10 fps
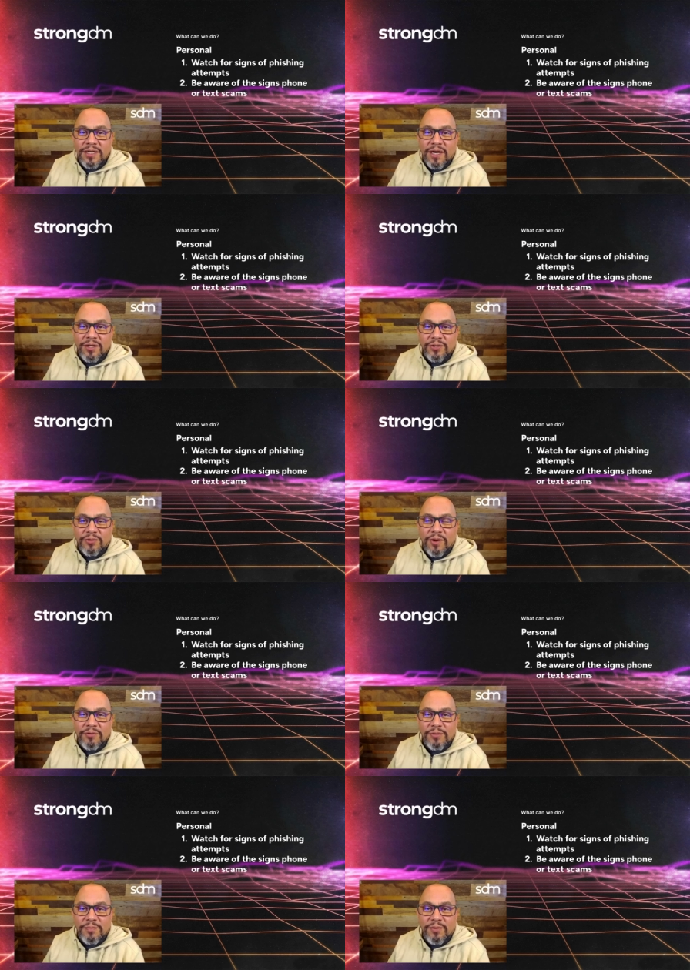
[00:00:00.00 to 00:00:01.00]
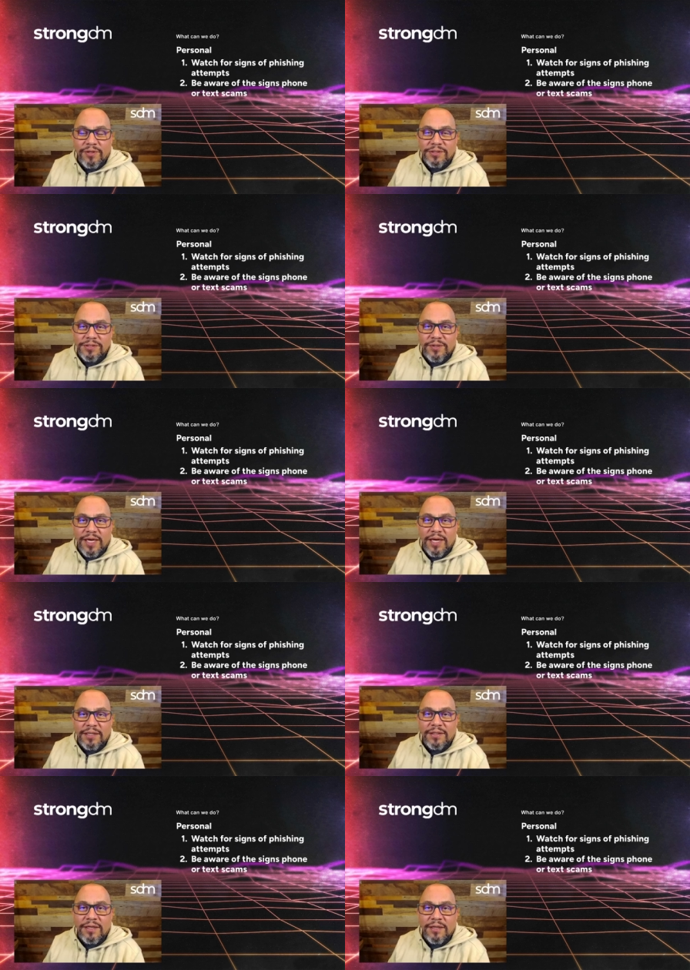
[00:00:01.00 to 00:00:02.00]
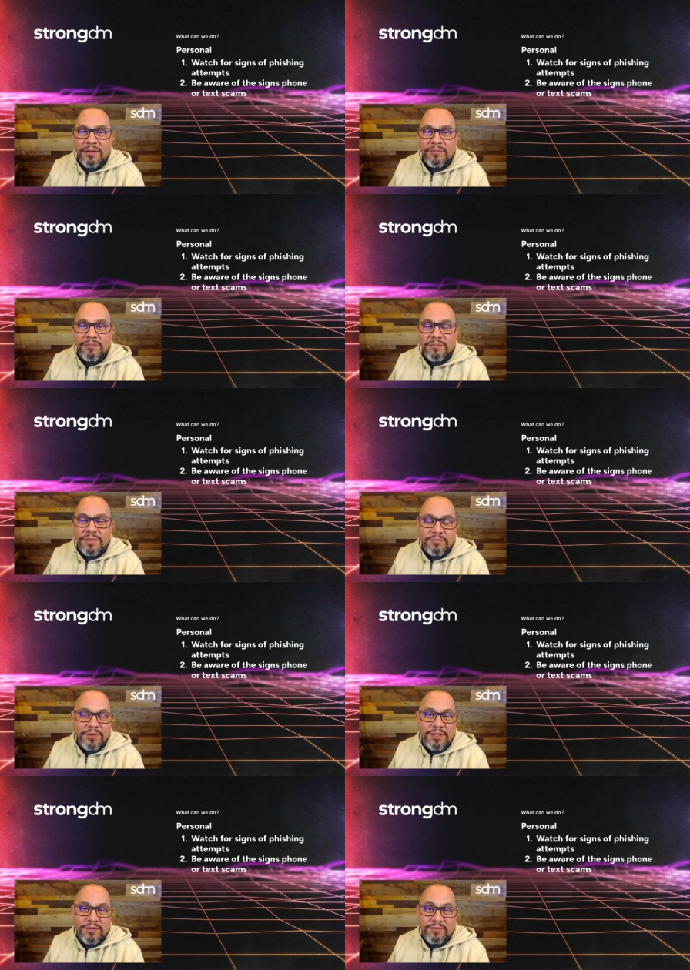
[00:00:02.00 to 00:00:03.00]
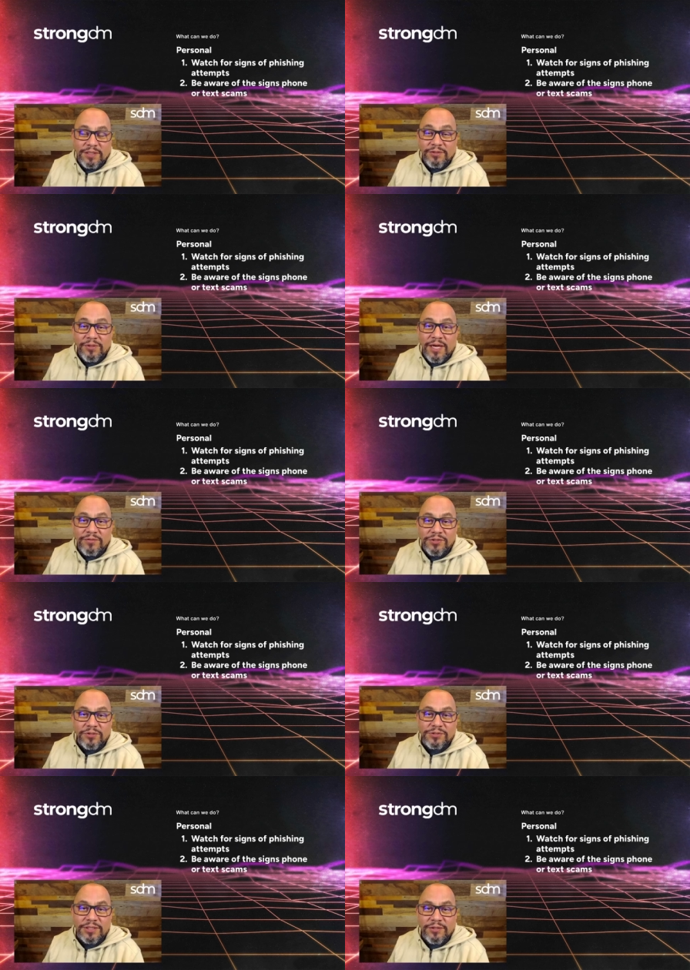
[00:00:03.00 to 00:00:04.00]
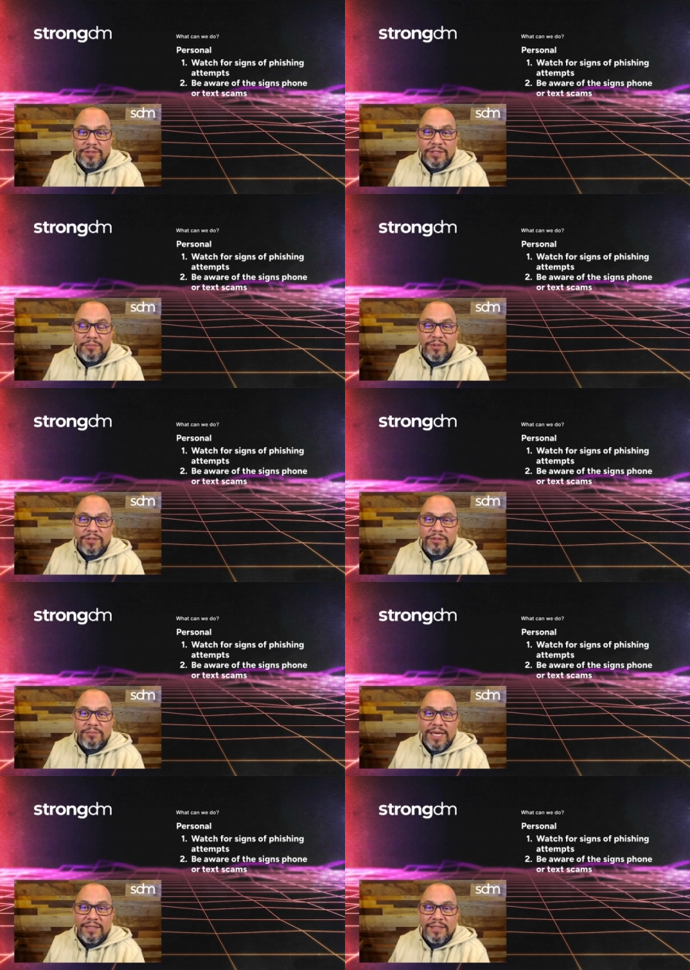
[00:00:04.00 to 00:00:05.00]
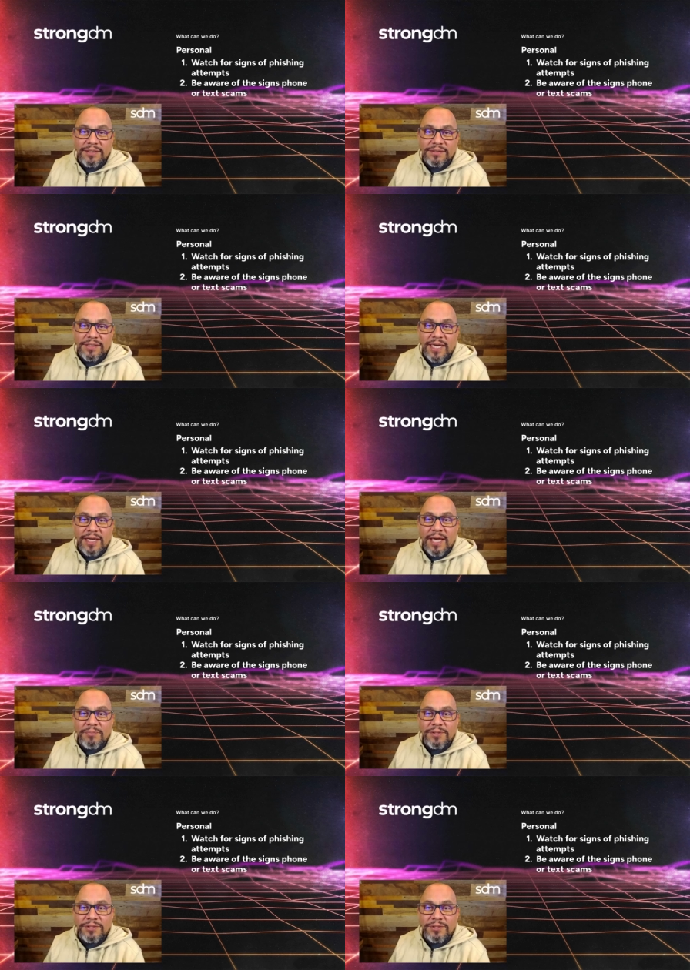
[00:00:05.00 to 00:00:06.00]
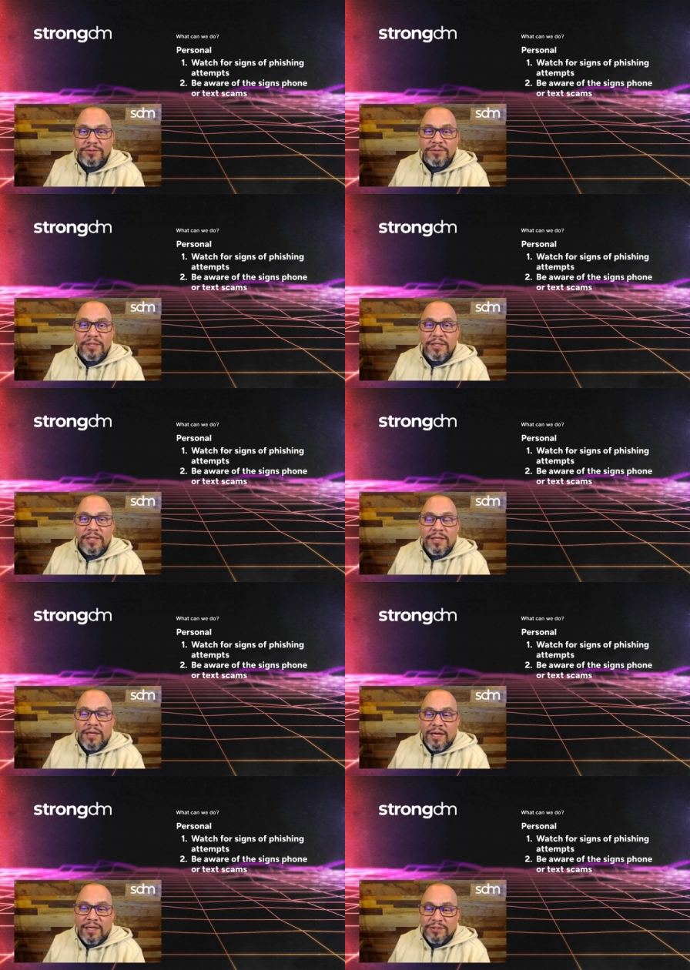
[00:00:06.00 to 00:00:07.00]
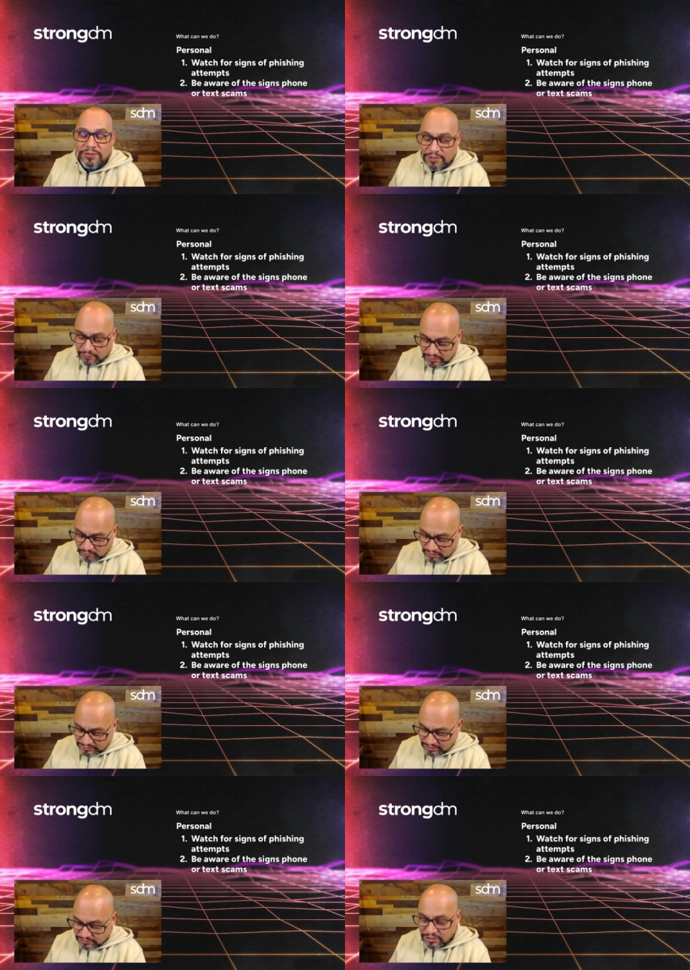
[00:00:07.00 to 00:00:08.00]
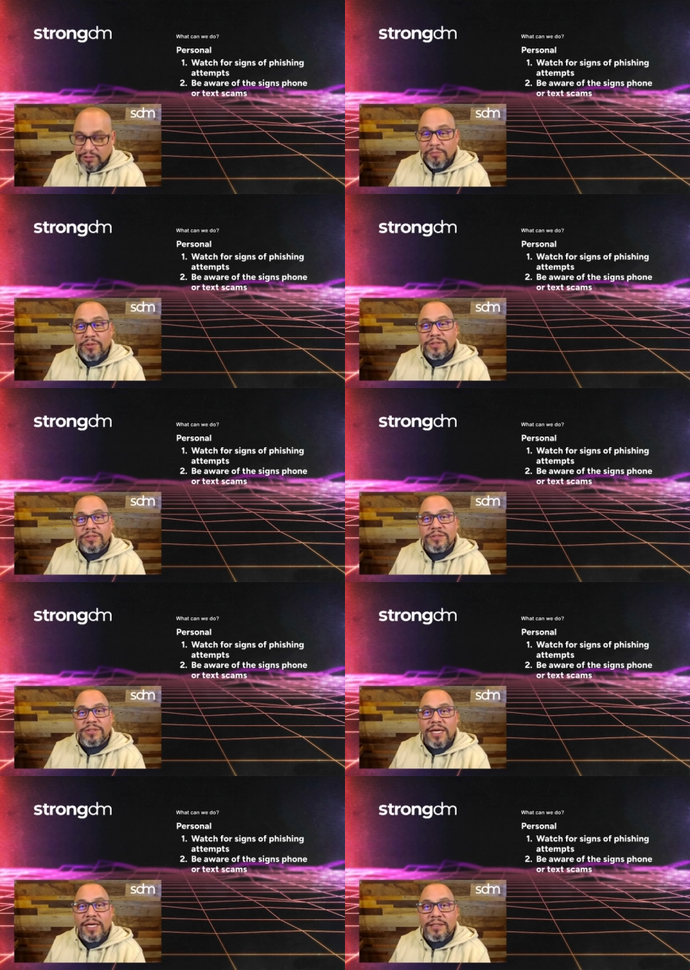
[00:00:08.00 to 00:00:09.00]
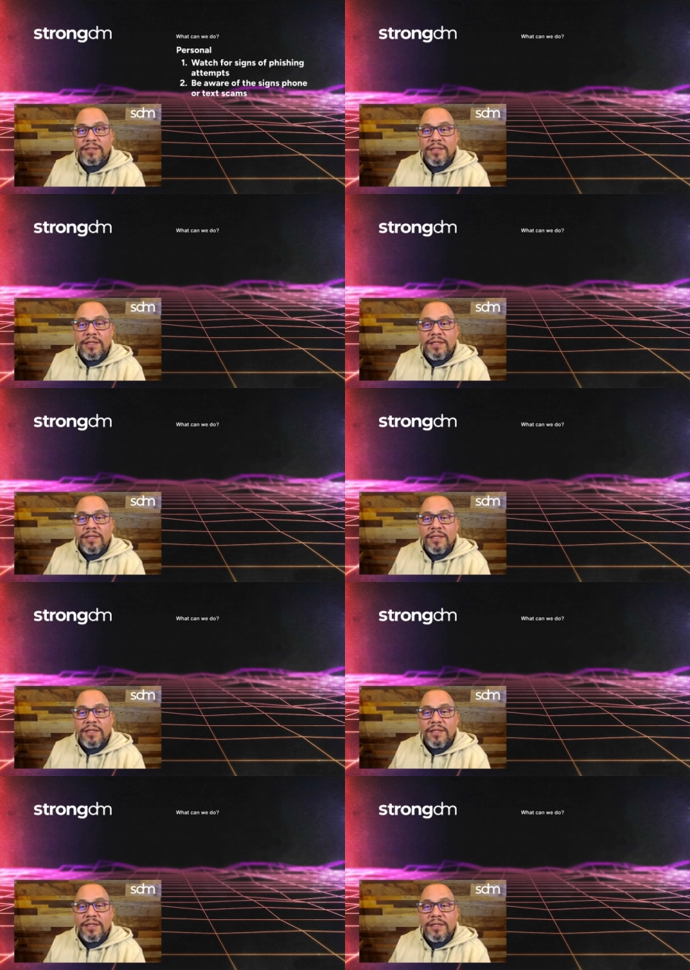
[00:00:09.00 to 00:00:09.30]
uh, your credit report so that um, if they do have your social security number, you know, bad things can't happen to you. Uh, so definitely watch those on your personal side.